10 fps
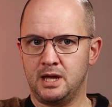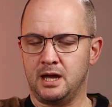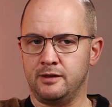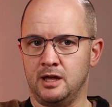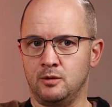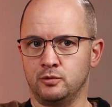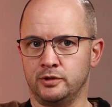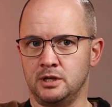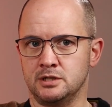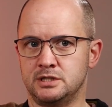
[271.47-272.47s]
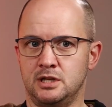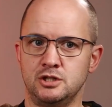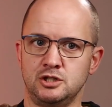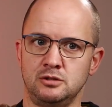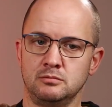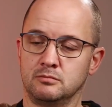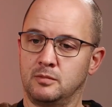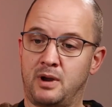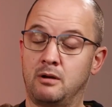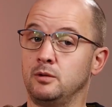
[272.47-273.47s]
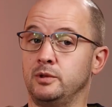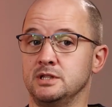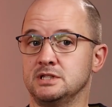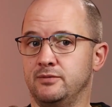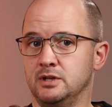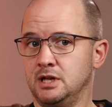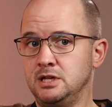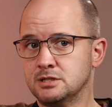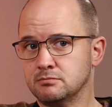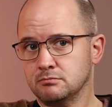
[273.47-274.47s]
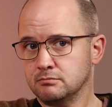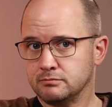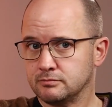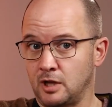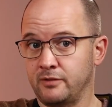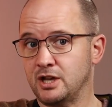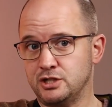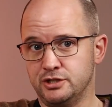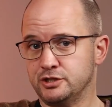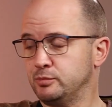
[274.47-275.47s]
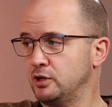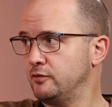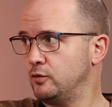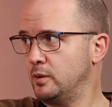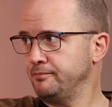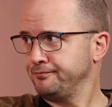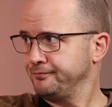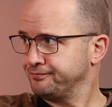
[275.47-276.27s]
and they will then send you, apparently within 7 days. I've actually just applied for one